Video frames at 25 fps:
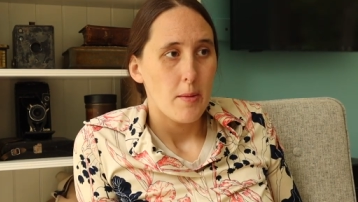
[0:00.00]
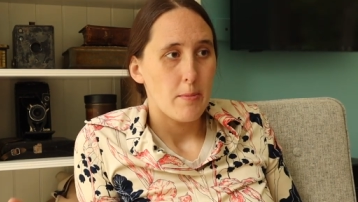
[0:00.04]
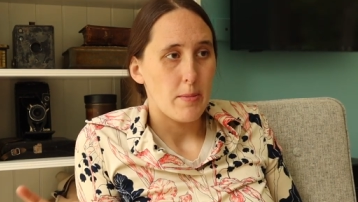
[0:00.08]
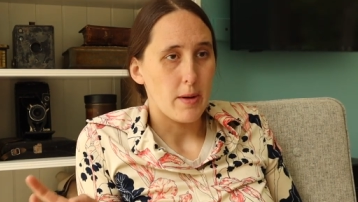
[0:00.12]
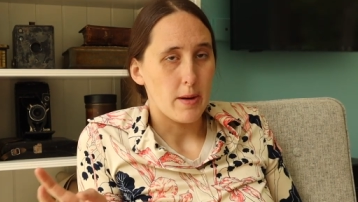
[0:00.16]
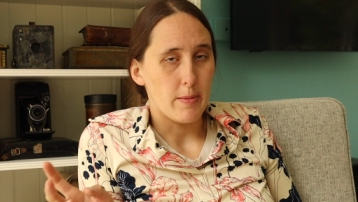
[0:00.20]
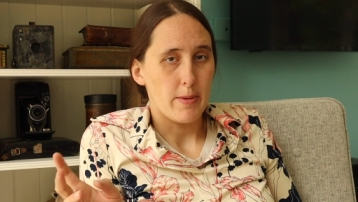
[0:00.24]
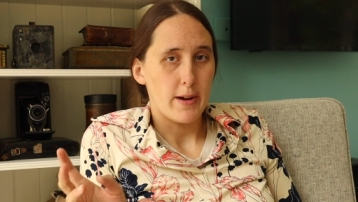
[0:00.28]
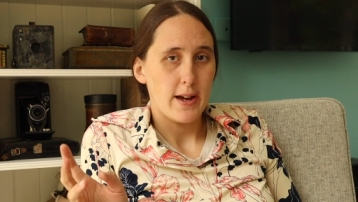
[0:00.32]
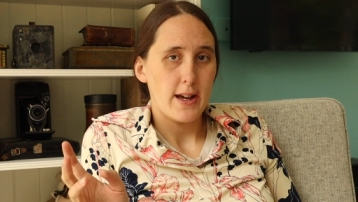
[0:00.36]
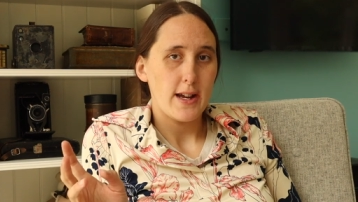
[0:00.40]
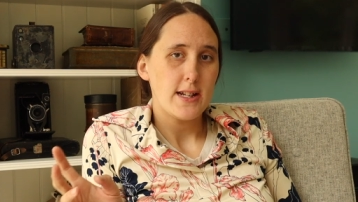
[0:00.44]

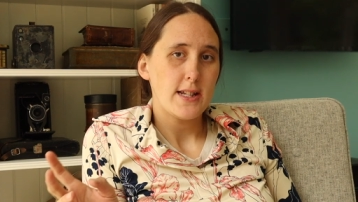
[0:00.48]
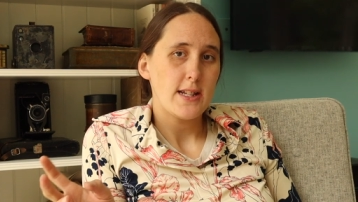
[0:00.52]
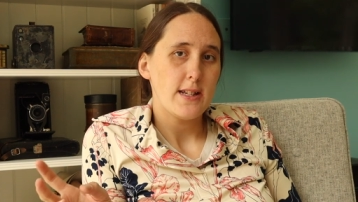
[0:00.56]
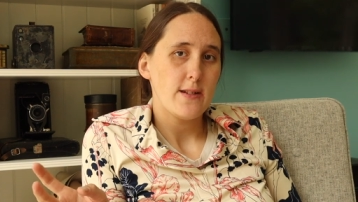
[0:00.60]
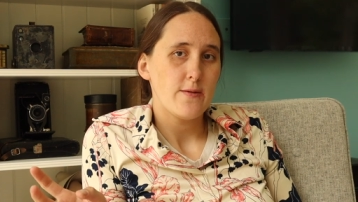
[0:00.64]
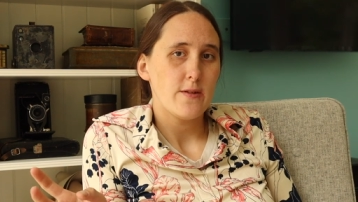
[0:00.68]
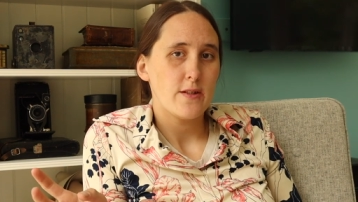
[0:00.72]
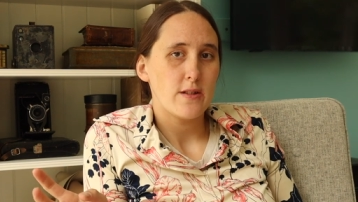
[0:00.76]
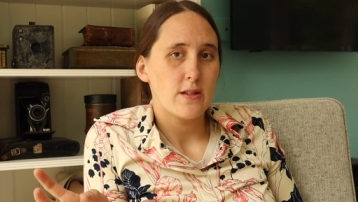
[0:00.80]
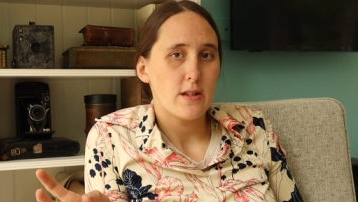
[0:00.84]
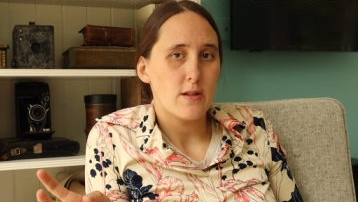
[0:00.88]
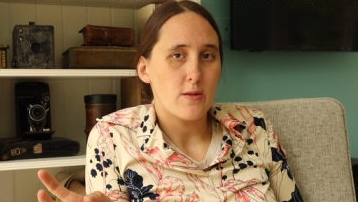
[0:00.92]
But by
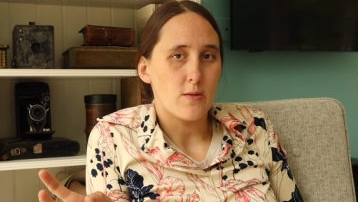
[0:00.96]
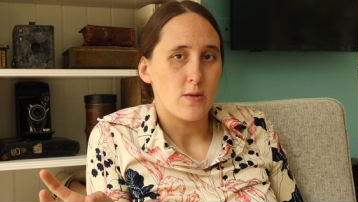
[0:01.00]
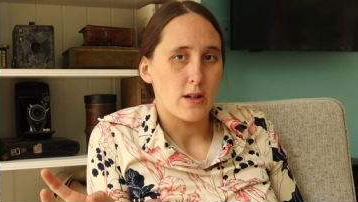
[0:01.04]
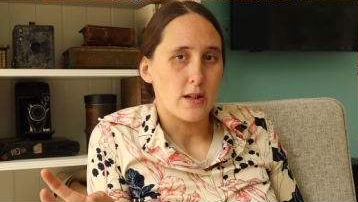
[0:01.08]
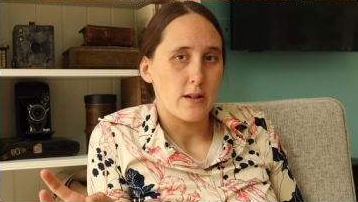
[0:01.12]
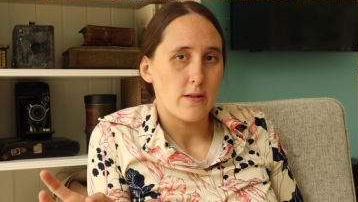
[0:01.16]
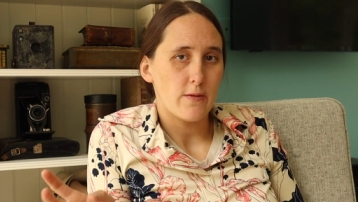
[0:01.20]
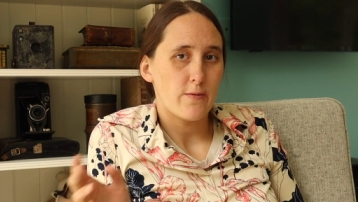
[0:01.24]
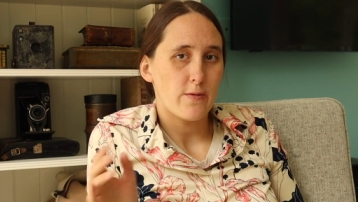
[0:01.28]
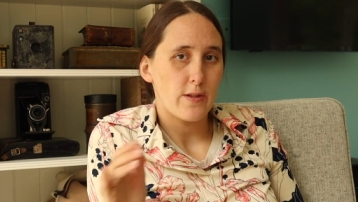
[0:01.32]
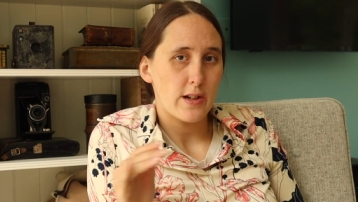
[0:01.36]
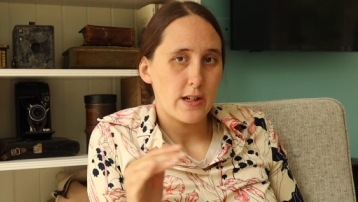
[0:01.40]
eighteen
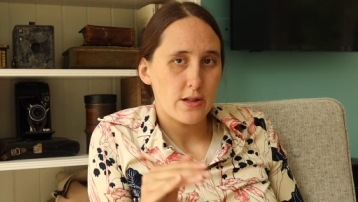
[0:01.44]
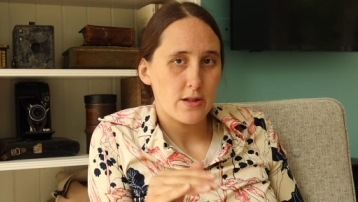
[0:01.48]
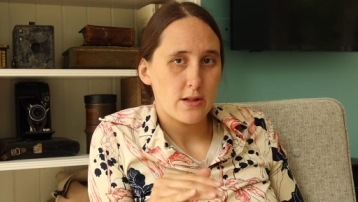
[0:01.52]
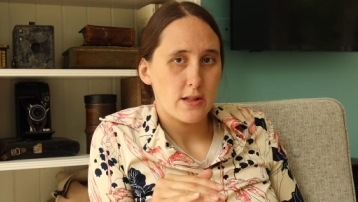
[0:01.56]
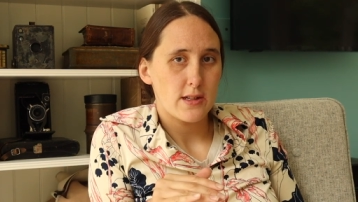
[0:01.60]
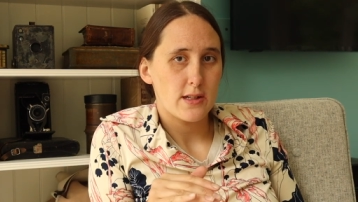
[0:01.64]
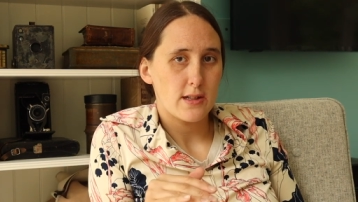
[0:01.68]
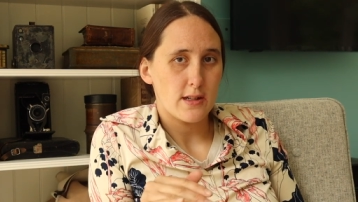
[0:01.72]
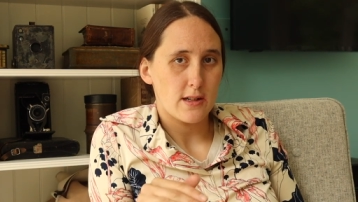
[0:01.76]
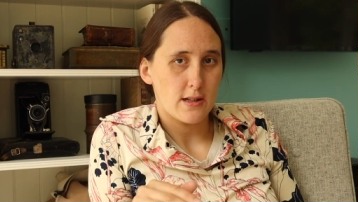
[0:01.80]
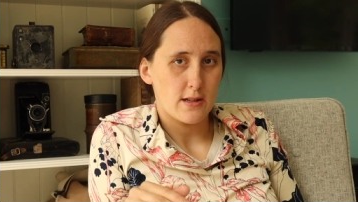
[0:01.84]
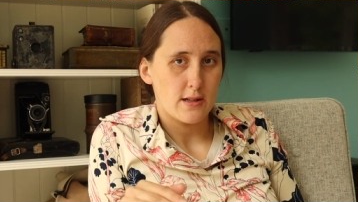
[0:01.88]
fifty-one, Frederick
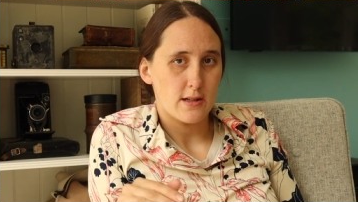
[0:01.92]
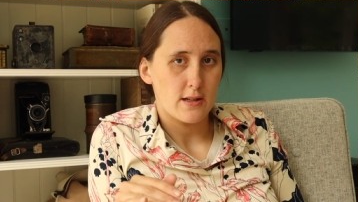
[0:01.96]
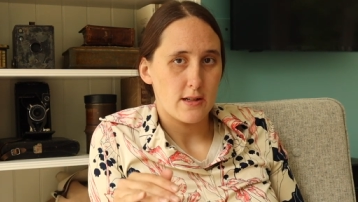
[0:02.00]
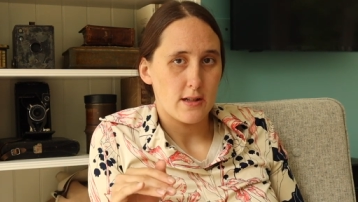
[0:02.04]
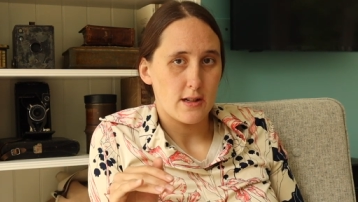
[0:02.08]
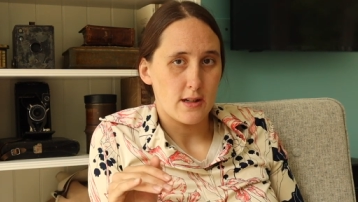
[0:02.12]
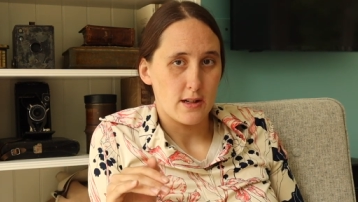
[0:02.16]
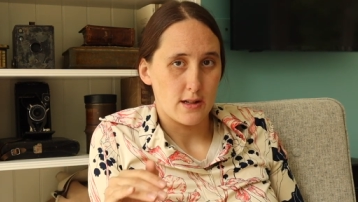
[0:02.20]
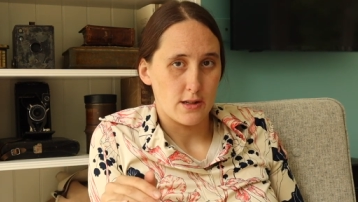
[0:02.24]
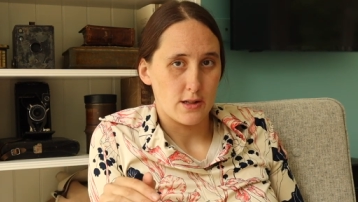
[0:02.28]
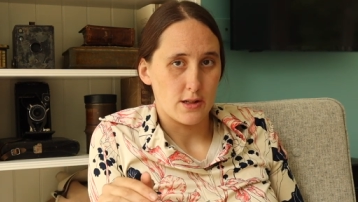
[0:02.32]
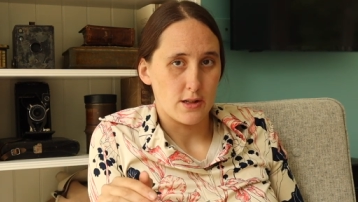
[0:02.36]
Scott
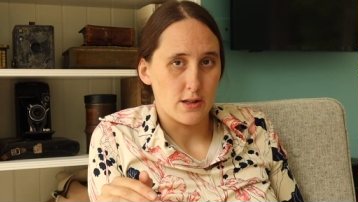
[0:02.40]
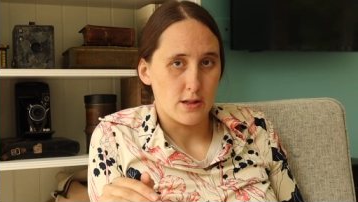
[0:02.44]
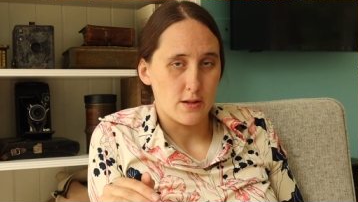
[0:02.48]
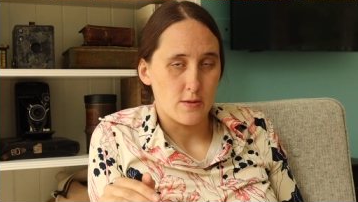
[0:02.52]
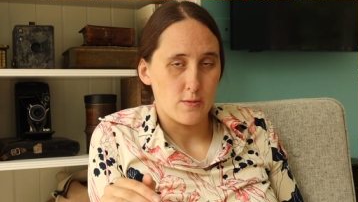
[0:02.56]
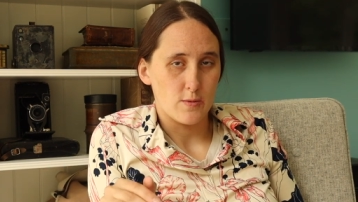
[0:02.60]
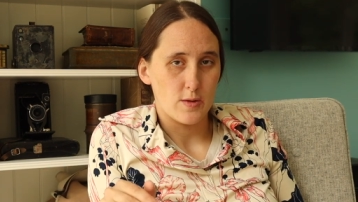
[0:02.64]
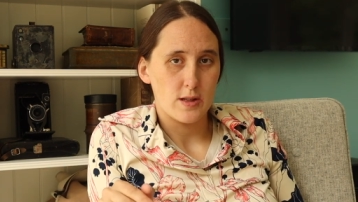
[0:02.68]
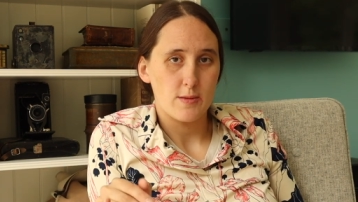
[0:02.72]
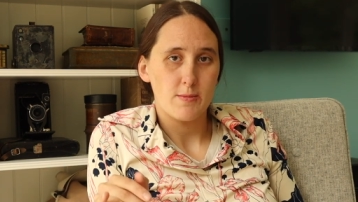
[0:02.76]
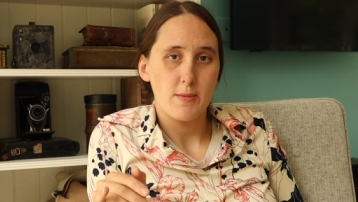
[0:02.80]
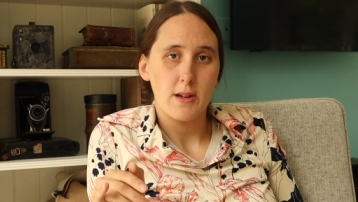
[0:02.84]
Archer
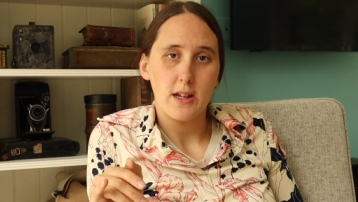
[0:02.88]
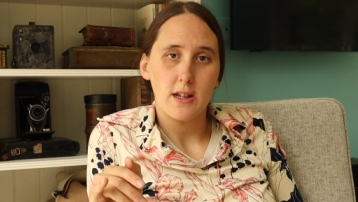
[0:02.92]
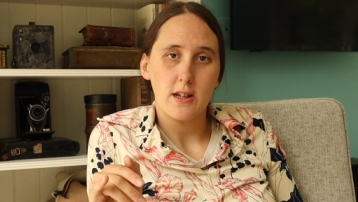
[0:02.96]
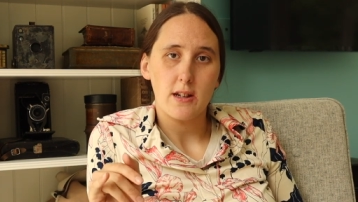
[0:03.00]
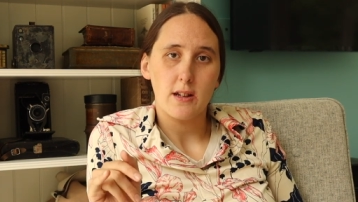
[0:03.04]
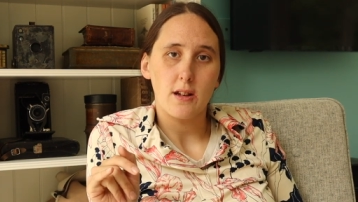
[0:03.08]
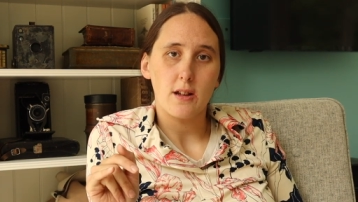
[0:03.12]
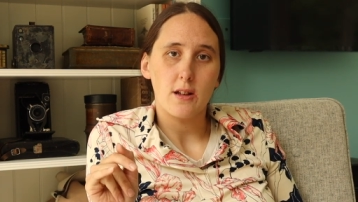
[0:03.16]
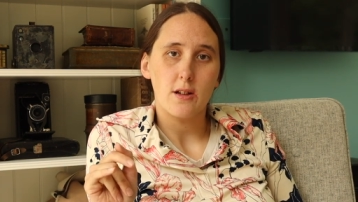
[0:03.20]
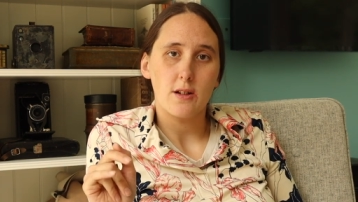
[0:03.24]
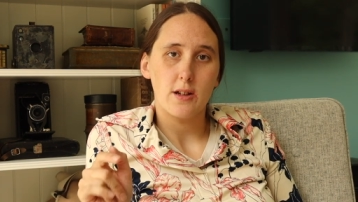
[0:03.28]
was making